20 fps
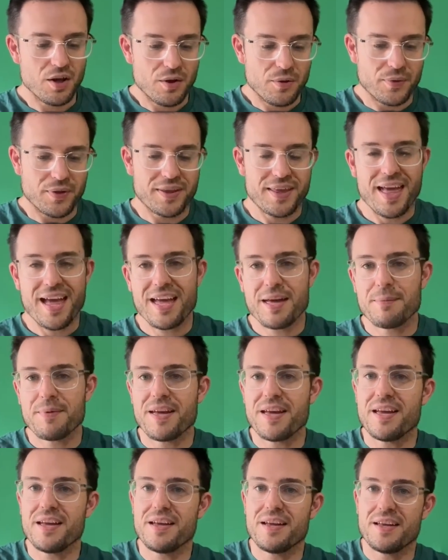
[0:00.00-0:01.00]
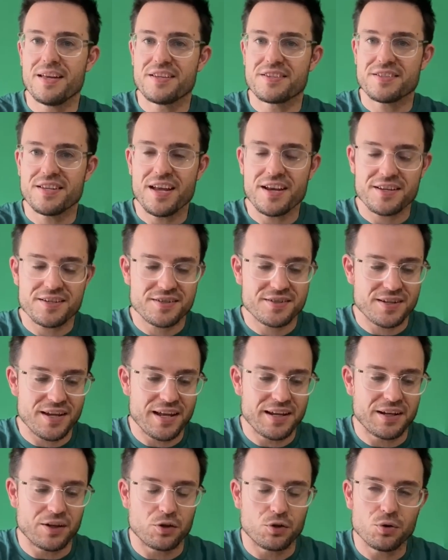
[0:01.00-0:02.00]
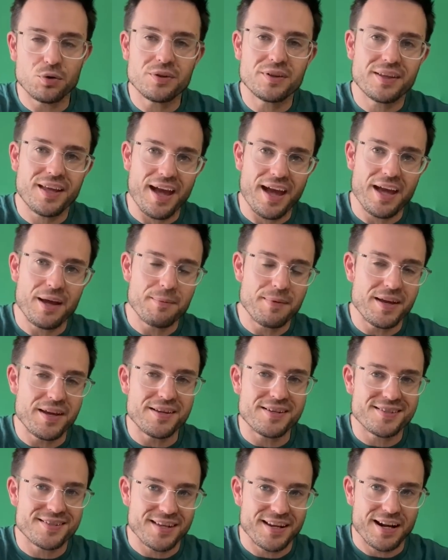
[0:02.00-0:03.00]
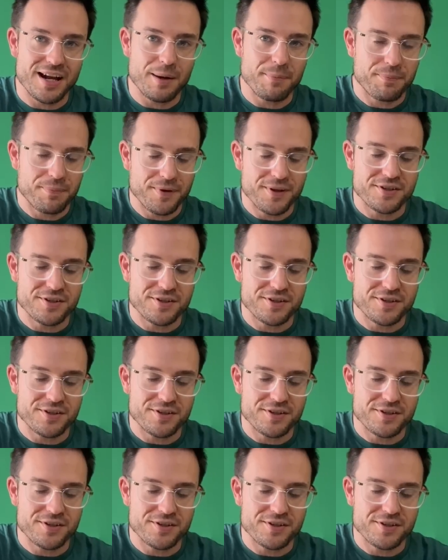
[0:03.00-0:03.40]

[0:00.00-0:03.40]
the KME is next and a good KME setup